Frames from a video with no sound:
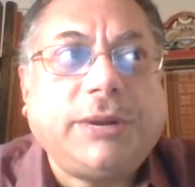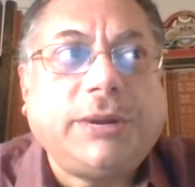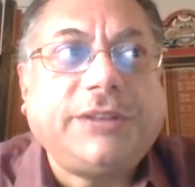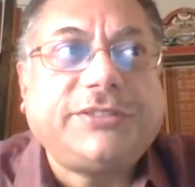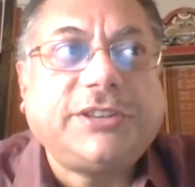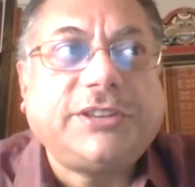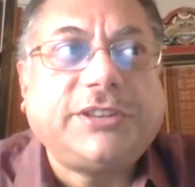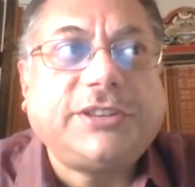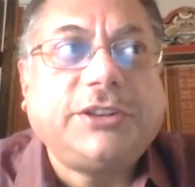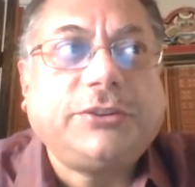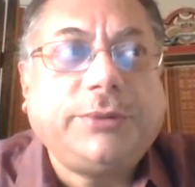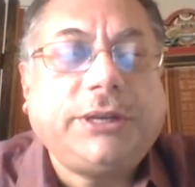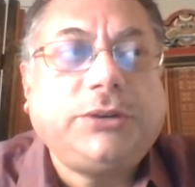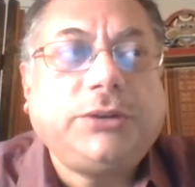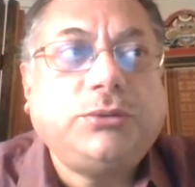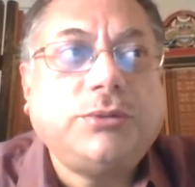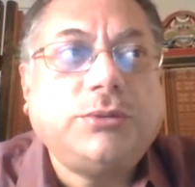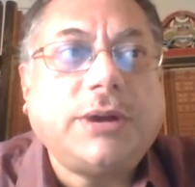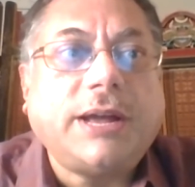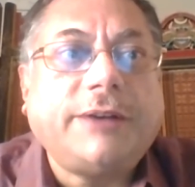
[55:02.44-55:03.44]
places, we
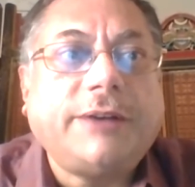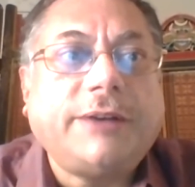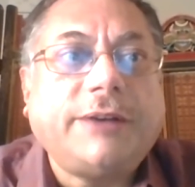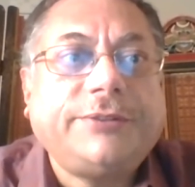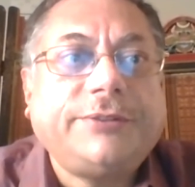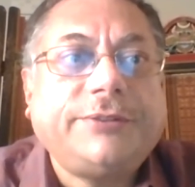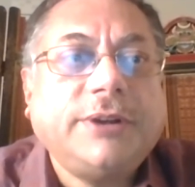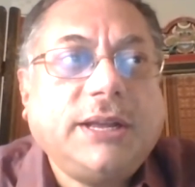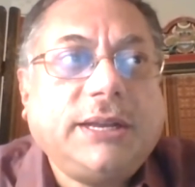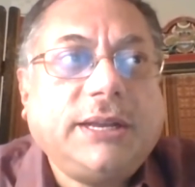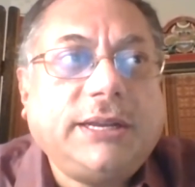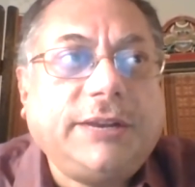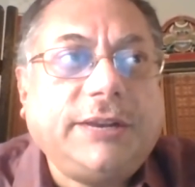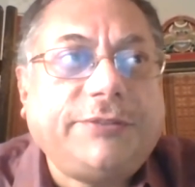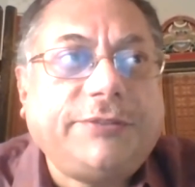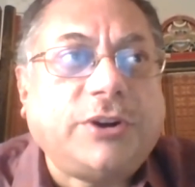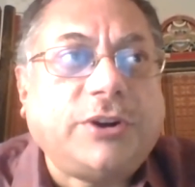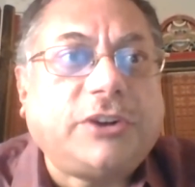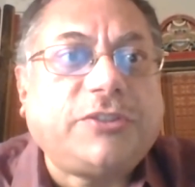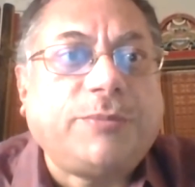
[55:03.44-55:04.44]
do have,
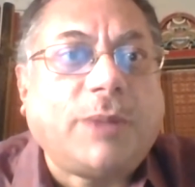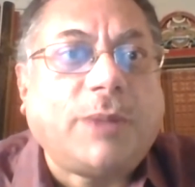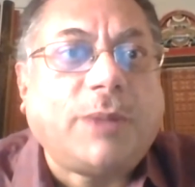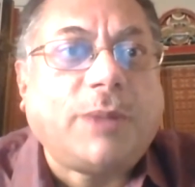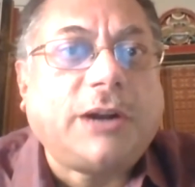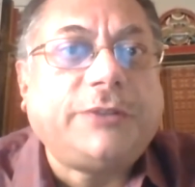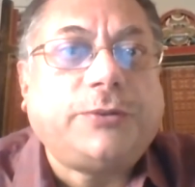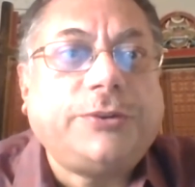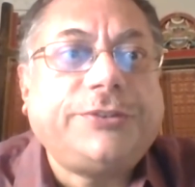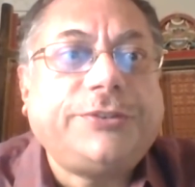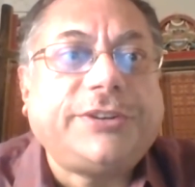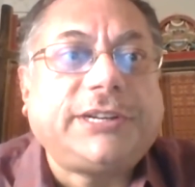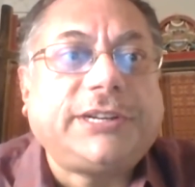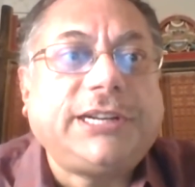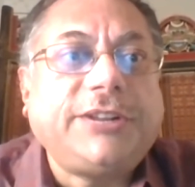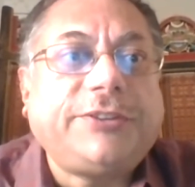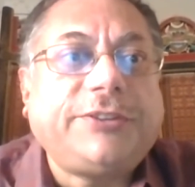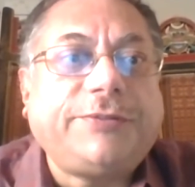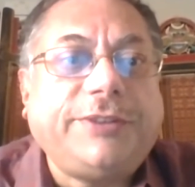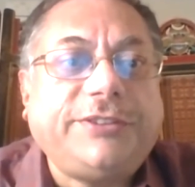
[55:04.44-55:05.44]
if not smartphones, at
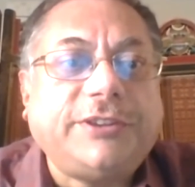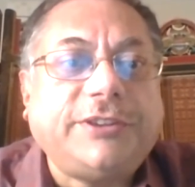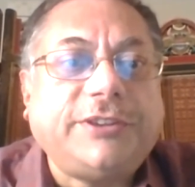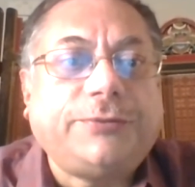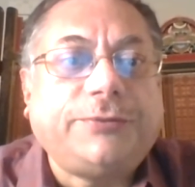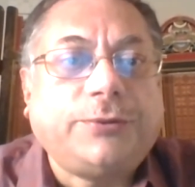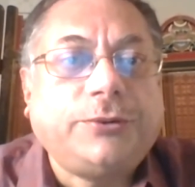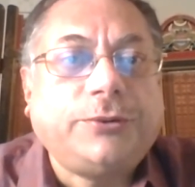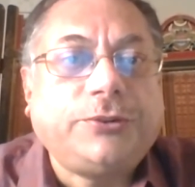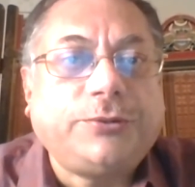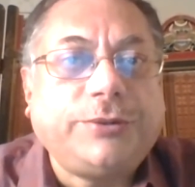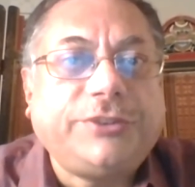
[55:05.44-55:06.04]
least feature phones,